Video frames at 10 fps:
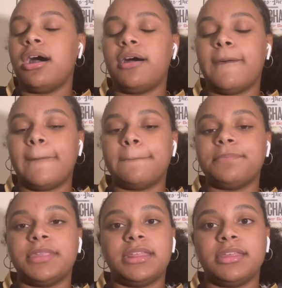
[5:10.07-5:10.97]

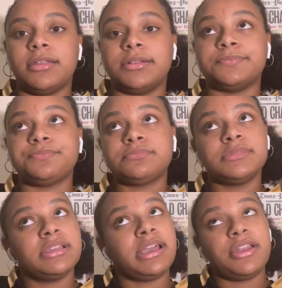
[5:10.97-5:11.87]
And then
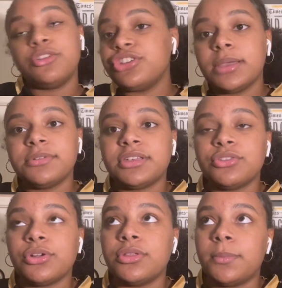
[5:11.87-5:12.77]
I know Jameis
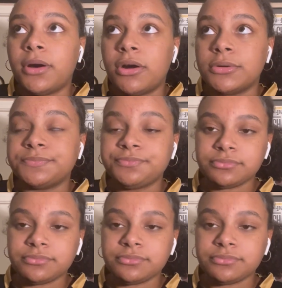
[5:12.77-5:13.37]
can throw the ball.